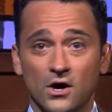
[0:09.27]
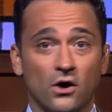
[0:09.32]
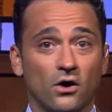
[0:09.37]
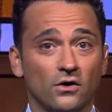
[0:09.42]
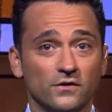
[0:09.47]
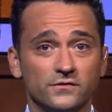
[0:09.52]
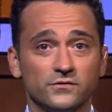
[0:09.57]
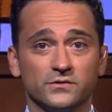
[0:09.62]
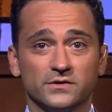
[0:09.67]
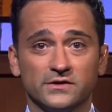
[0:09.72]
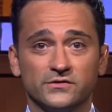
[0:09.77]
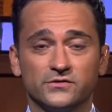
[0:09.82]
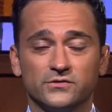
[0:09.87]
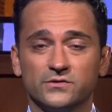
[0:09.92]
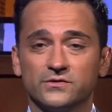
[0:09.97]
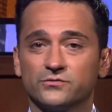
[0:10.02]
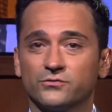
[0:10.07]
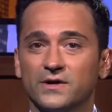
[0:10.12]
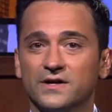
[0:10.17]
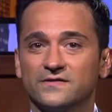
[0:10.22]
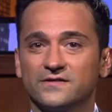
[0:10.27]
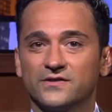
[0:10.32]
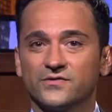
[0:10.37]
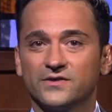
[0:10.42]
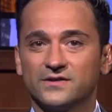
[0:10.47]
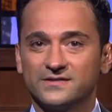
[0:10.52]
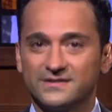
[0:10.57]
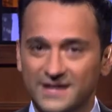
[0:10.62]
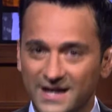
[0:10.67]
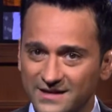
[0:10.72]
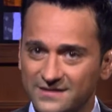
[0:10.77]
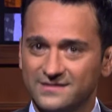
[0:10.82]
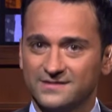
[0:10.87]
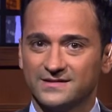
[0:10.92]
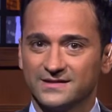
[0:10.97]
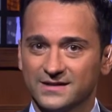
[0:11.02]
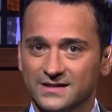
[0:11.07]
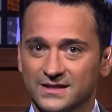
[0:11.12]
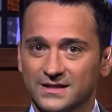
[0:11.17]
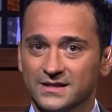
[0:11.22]
Also at issue is raising the debt
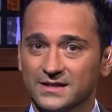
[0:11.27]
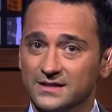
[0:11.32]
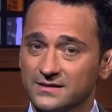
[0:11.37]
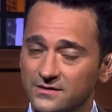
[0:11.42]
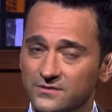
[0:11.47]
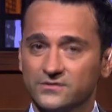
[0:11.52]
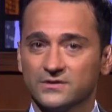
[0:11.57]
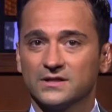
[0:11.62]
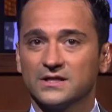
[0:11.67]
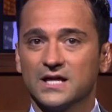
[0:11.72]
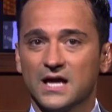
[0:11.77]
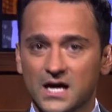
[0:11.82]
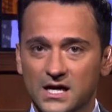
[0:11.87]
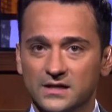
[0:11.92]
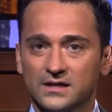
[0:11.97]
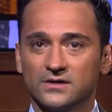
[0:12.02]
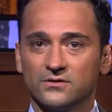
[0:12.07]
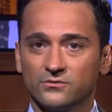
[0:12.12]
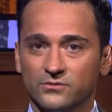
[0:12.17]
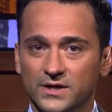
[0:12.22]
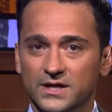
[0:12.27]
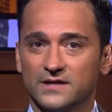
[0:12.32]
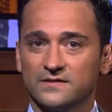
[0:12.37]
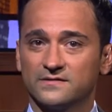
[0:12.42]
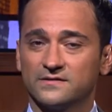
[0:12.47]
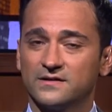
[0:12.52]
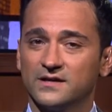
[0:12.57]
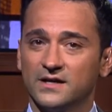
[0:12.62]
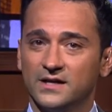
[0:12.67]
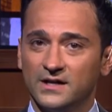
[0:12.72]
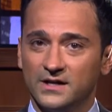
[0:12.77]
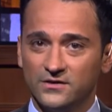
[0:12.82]
ceiling, and there's a lot at risk.